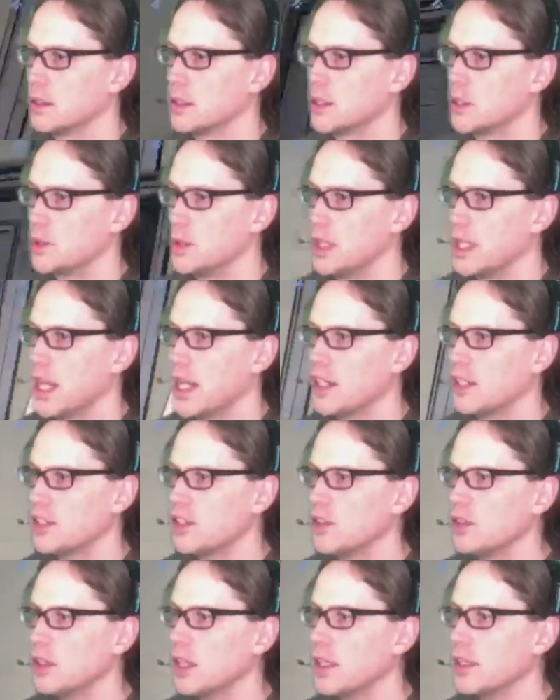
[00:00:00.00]
Sweet. I'd
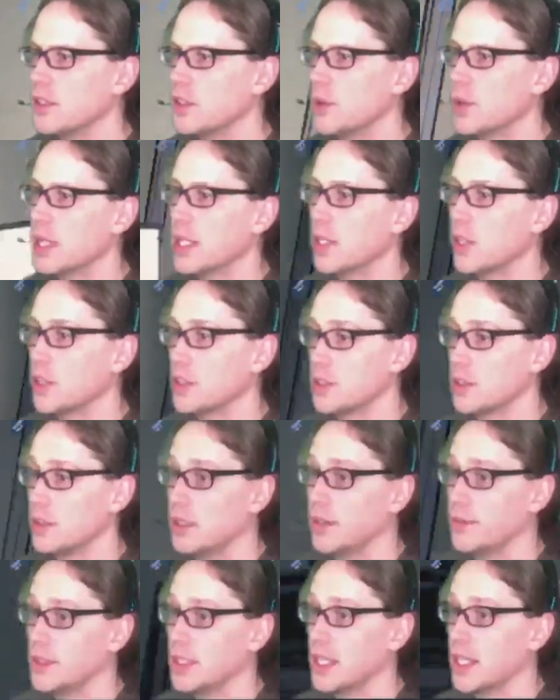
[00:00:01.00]
also love, you know what I'd also
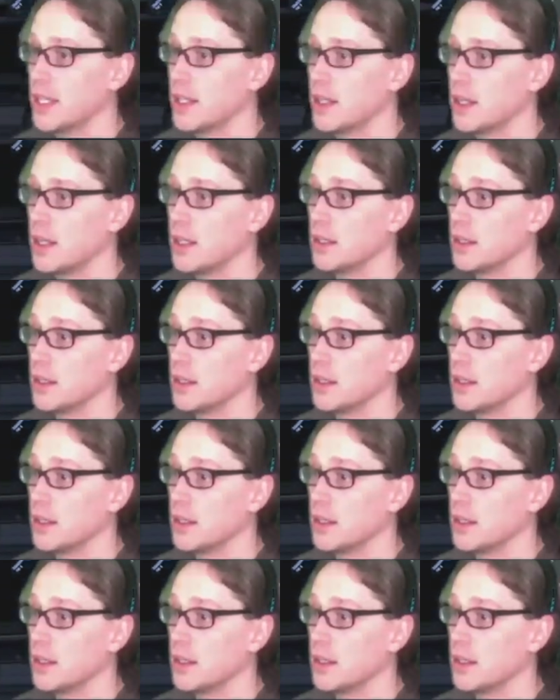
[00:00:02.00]
love today?